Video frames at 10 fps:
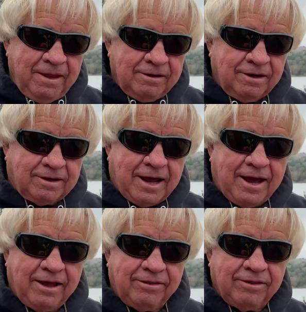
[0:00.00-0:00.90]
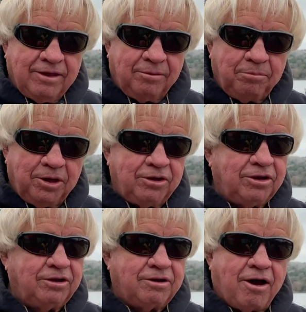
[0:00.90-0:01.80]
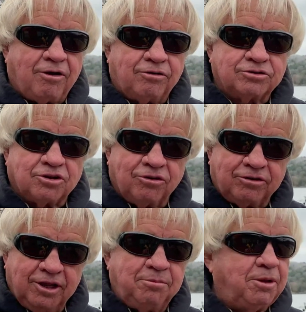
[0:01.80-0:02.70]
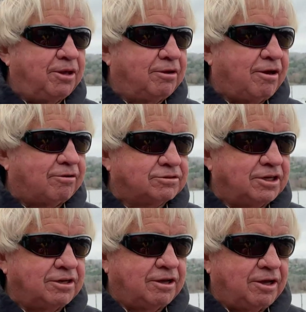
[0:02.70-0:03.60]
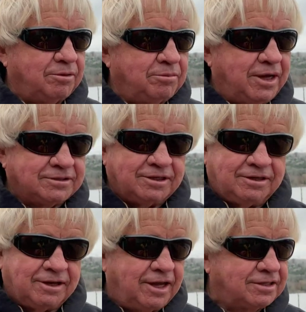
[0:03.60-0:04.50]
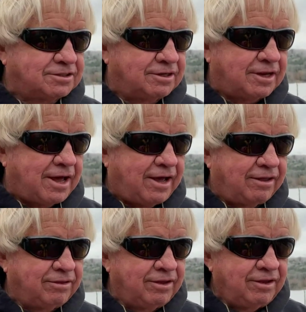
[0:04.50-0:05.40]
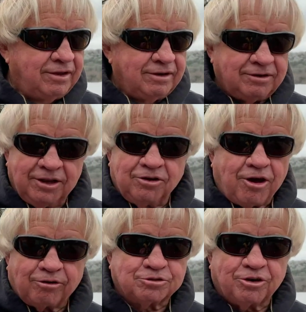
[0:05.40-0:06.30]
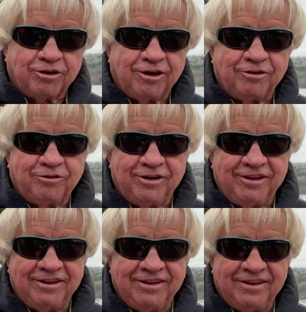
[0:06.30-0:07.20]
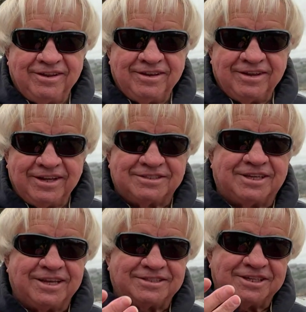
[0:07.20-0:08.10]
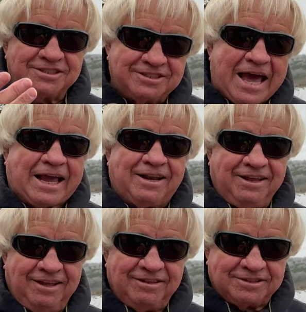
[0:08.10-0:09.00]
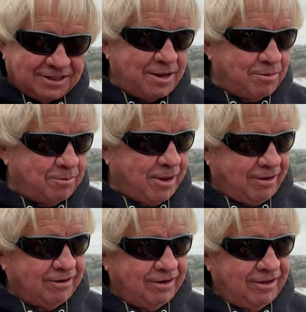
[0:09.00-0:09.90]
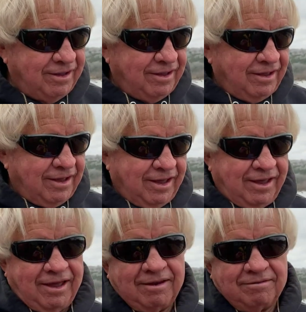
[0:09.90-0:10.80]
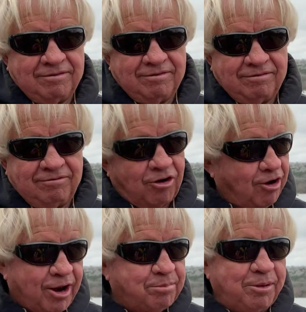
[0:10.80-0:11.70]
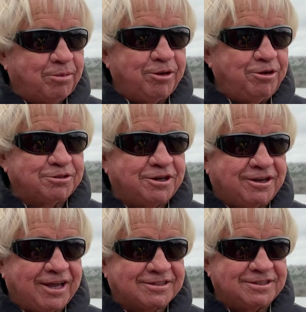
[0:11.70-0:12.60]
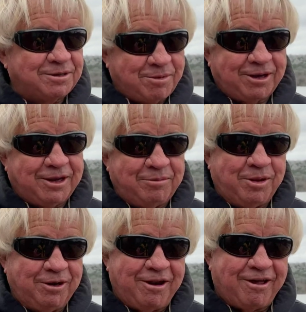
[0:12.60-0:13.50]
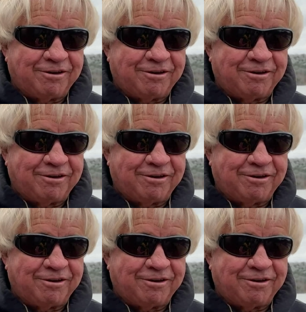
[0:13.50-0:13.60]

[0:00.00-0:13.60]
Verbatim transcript: to tithe a million dollars on $10 million income as it takes to tithe $10 on a 100. It takes exactly the same amount. And there are a lot of people in Houston, Texas that make $10 million